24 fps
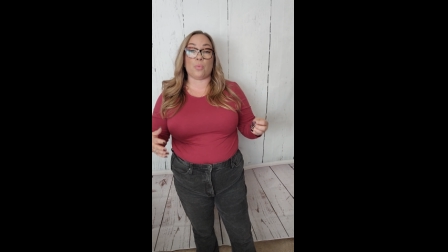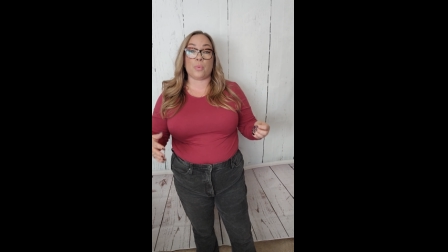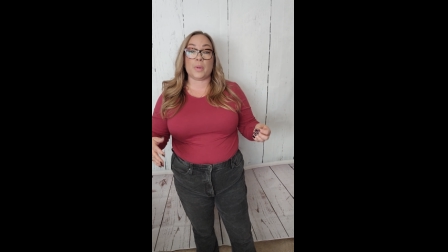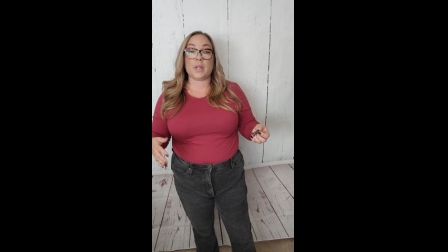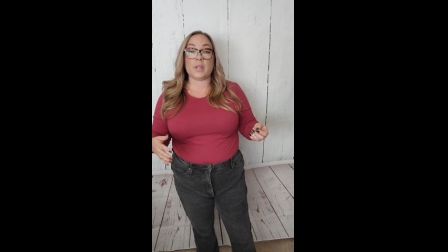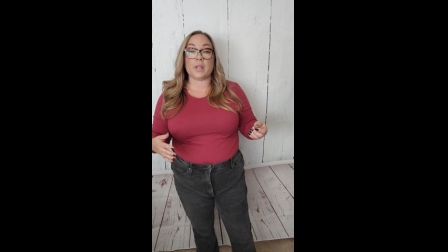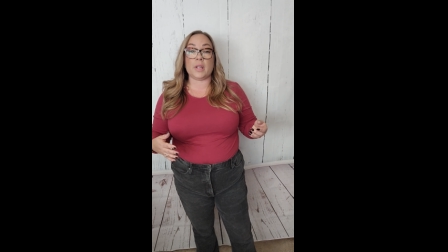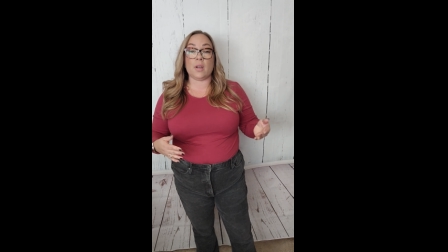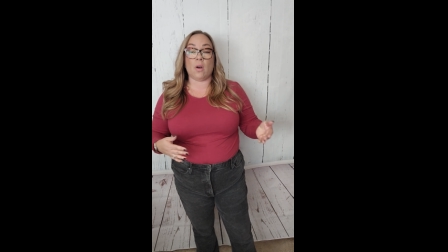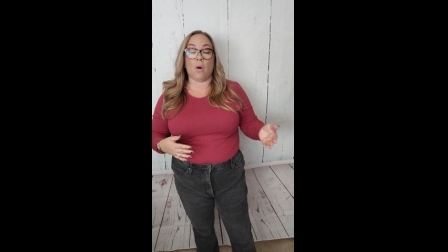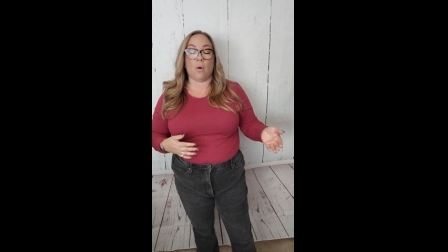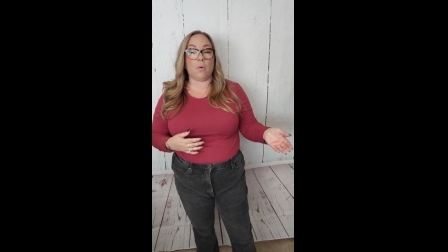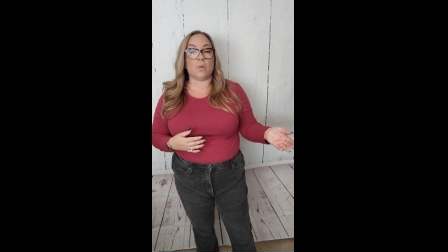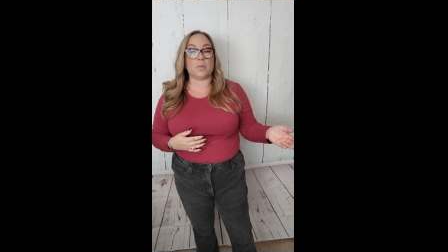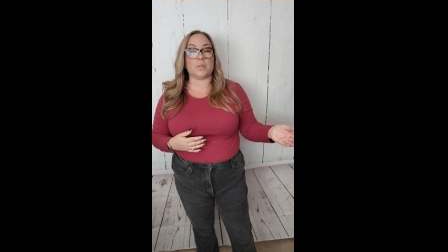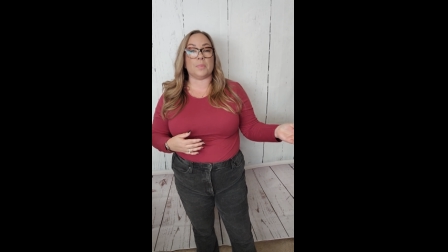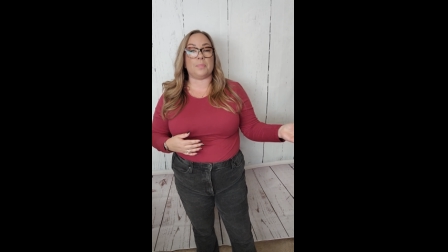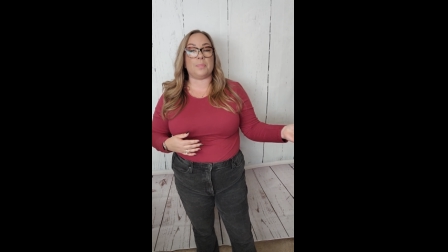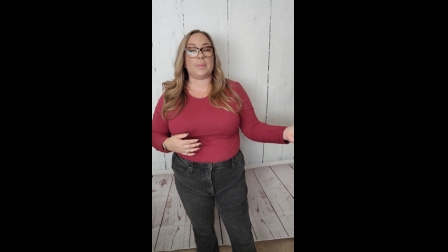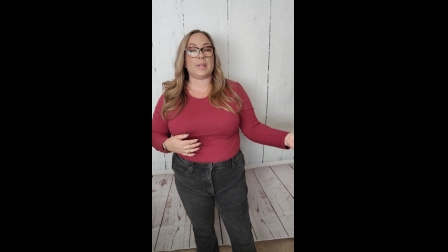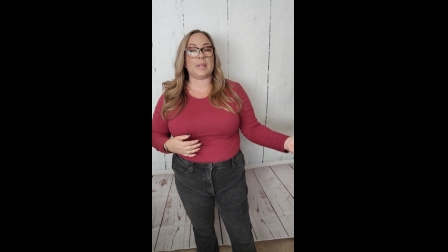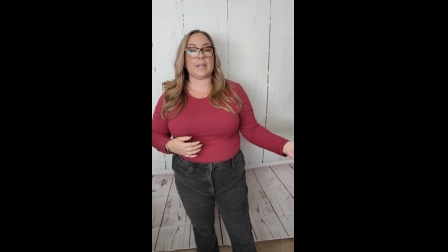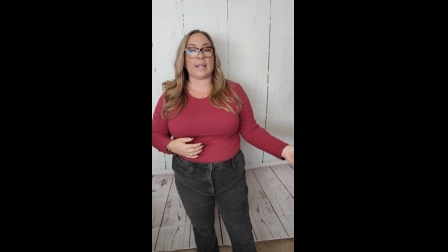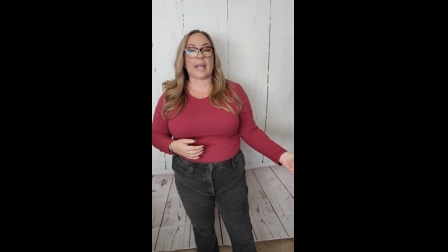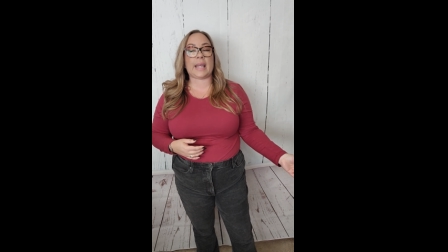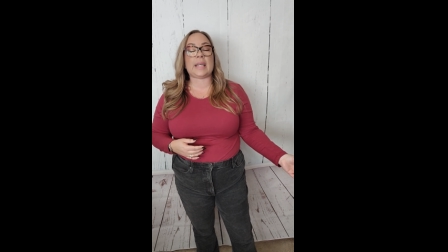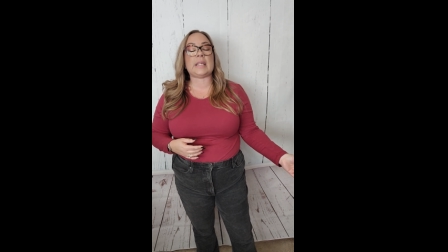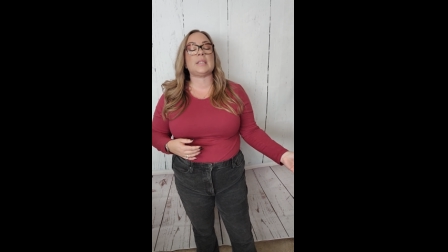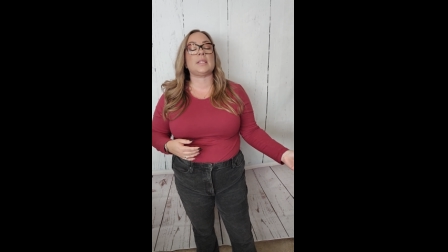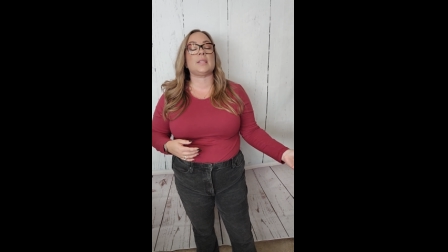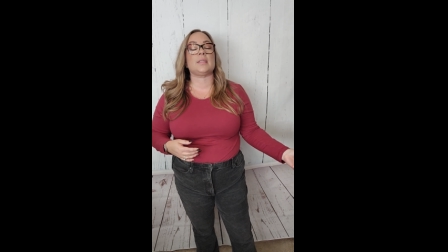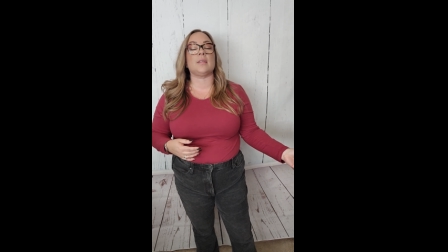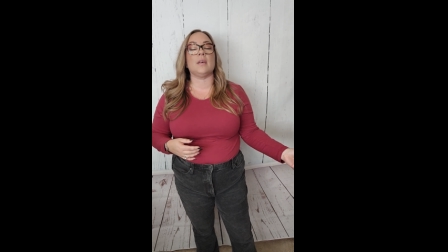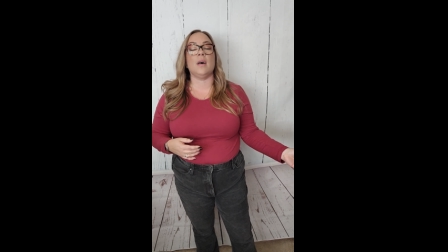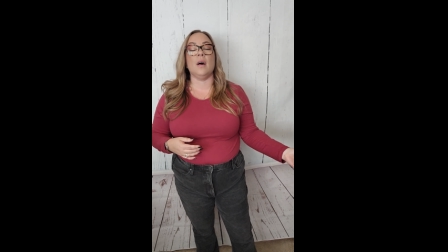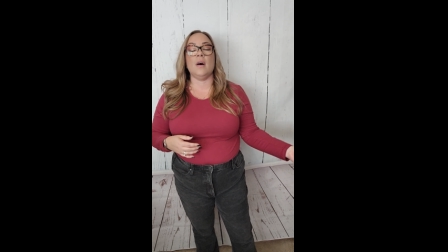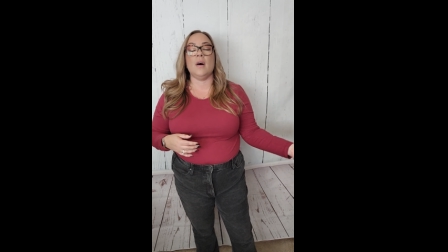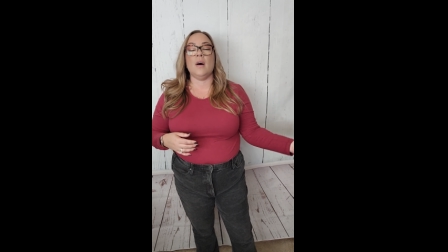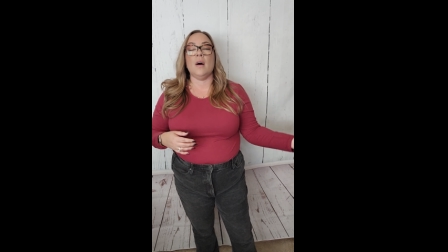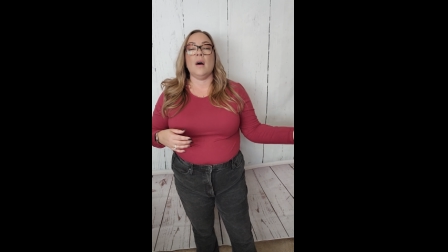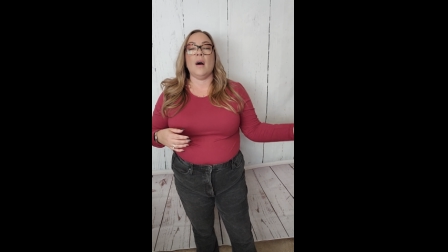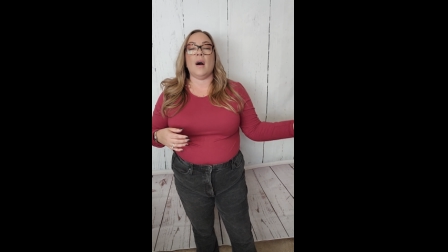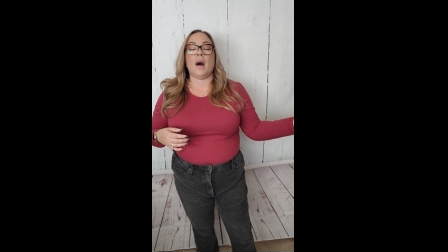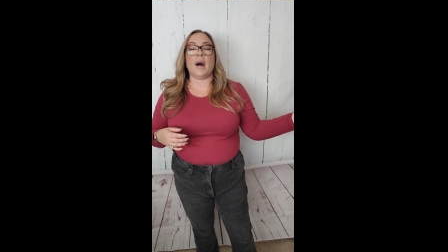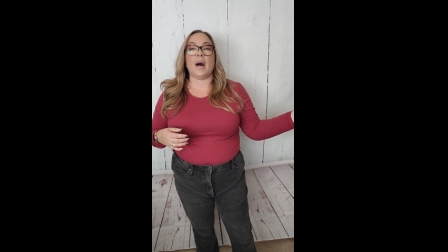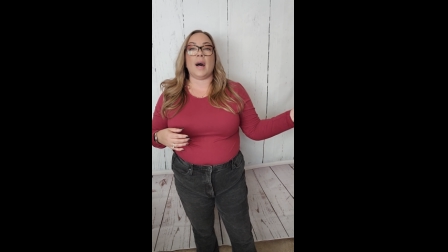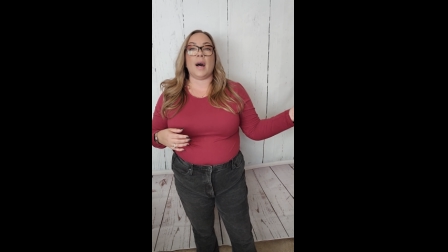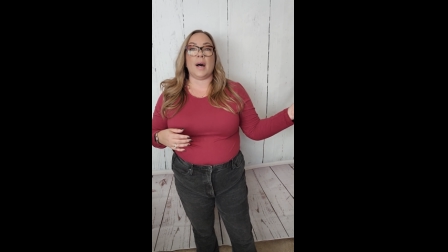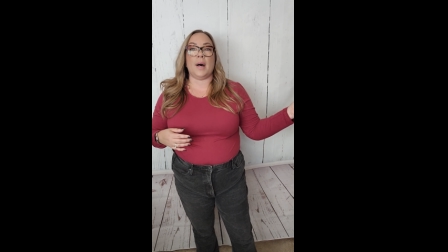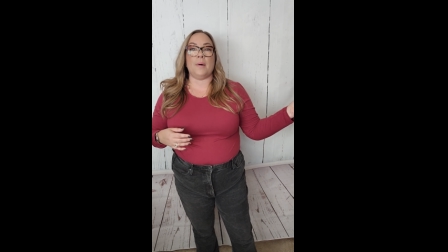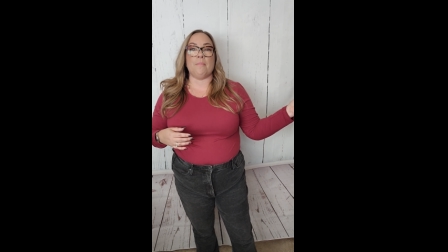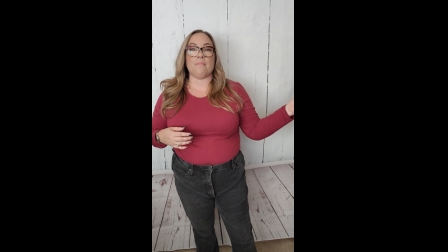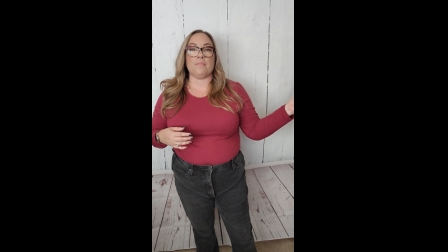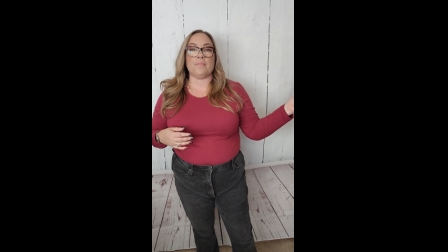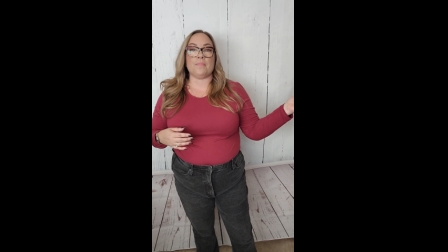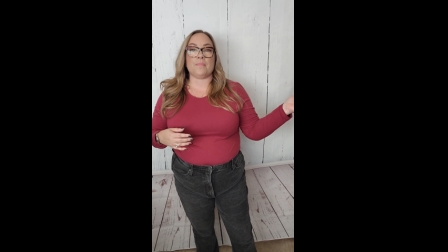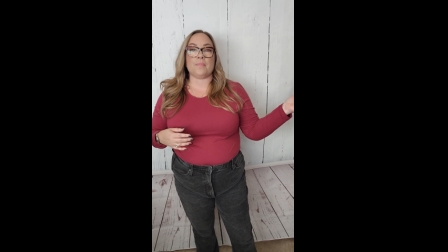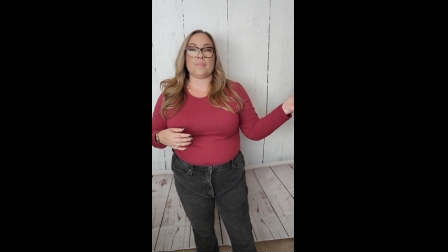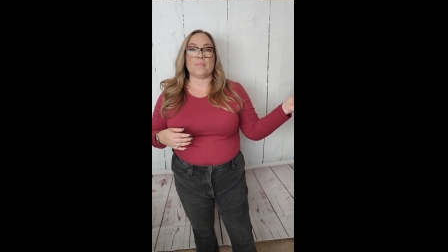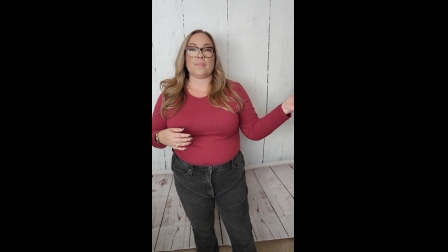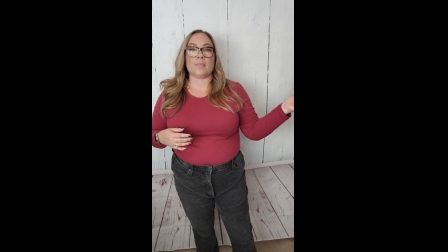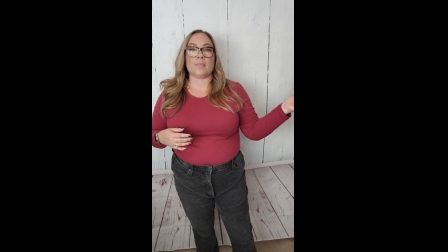really hold a place um,